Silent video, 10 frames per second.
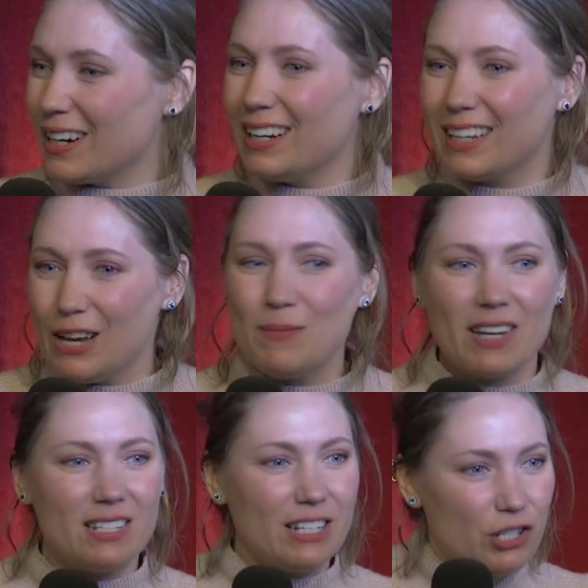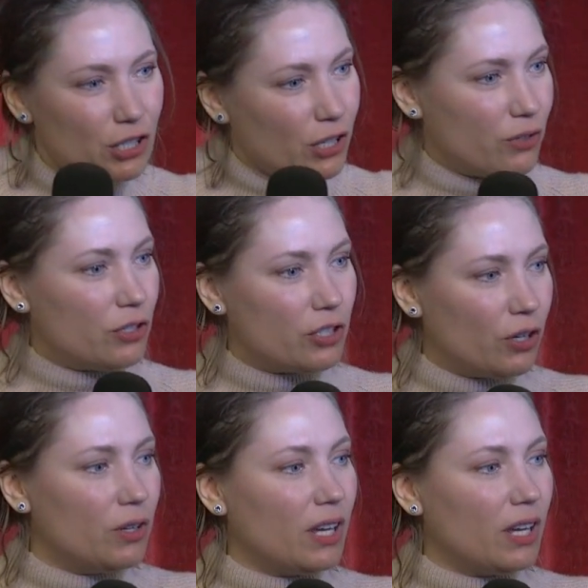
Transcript: And again, because it just goes to show you